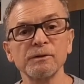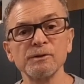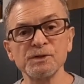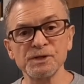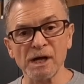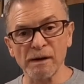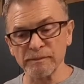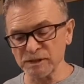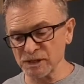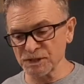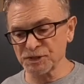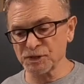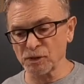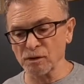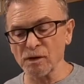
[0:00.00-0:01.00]
You saw me
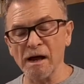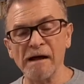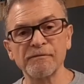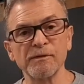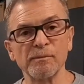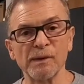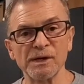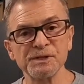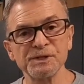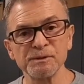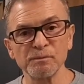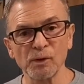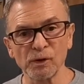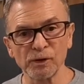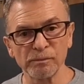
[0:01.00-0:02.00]
just turn off a Bunsen
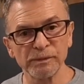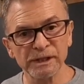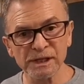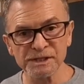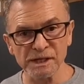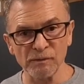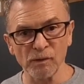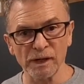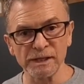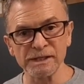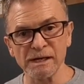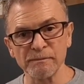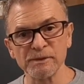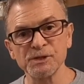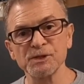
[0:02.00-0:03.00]
burner because I want to
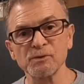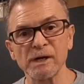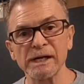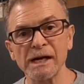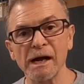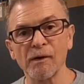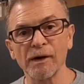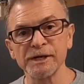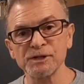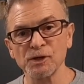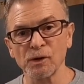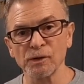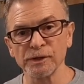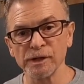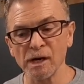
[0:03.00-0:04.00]
demonstrate how I
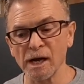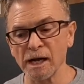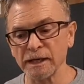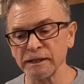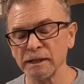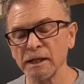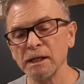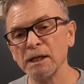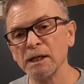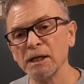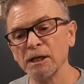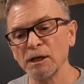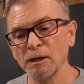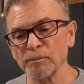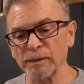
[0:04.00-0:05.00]
turn it on.